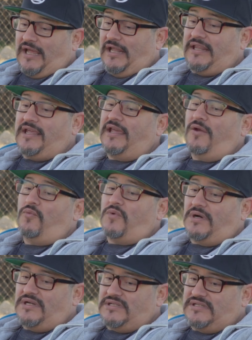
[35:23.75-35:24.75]
I think it
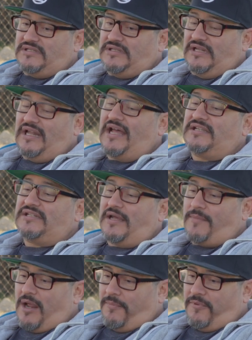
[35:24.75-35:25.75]
was the last
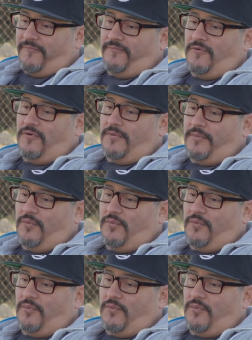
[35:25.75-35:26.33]
time I performed